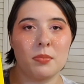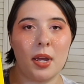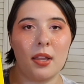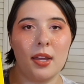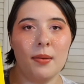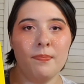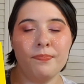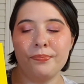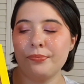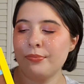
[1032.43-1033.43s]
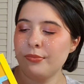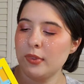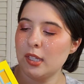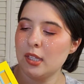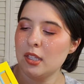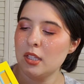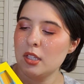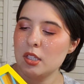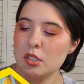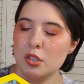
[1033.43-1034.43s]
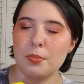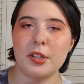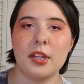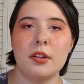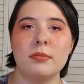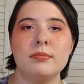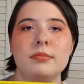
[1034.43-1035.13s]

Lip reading: palette. Super cute.